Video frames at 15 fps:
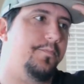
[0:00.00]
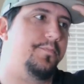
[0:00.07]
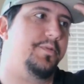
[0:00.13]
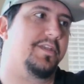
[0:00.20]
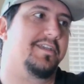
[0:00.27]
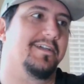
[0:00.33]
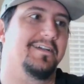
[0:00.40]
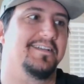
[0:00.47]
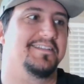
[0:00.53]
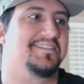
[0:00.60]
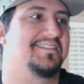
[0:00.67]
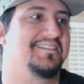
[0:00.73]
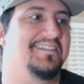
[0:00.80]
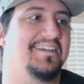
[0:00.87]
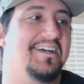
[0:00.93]

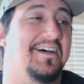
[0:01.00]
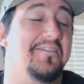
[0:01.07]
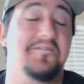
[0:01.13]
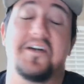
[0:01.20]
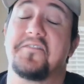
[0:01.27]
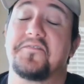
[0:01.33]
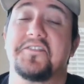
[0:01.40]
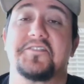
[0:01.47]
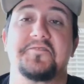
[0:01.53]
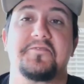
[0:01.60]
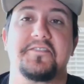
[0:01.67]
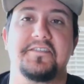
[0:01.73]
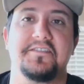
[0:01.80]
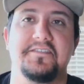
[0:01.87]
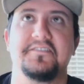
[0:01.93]
because I've not fished
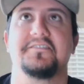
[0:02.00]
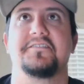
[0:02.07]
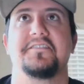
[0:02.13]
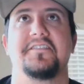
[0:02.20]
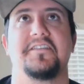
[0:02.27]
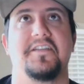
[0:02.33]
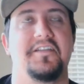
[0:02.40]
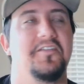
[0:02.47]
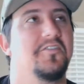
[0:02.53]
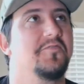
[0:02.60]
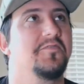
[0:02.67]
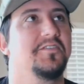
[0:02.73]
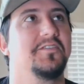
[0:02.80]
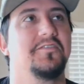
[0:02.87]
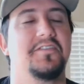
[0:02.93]
with it. I
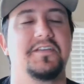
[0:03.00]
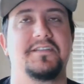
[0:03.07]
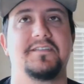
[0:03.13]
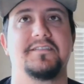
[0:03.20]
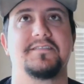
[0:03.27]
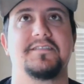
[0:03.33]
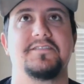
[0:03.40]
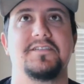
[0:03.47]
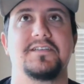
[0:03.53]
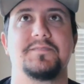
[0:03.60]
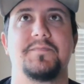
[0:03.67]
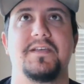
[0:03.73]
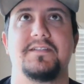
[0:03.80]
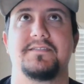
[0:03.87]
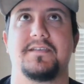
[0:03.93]
normally don't like to
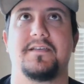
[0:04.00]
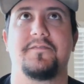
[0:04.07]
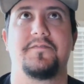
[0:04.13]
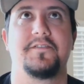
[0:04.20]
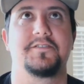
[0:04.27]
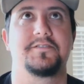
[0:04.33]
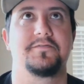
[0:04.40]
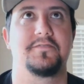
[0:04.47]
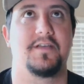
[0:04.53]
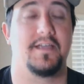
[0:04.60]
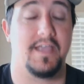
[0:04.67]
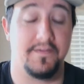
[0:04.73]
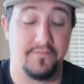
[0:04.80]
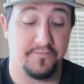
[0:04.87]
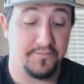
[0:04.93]
suggest baits I
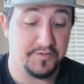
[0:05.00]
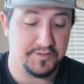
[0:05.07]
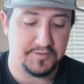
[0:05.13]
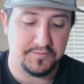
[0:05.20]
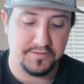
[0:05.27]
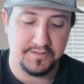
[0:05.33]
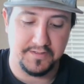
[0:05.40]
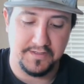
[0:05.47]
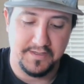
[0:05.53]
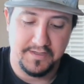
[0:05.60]
haven't fished with,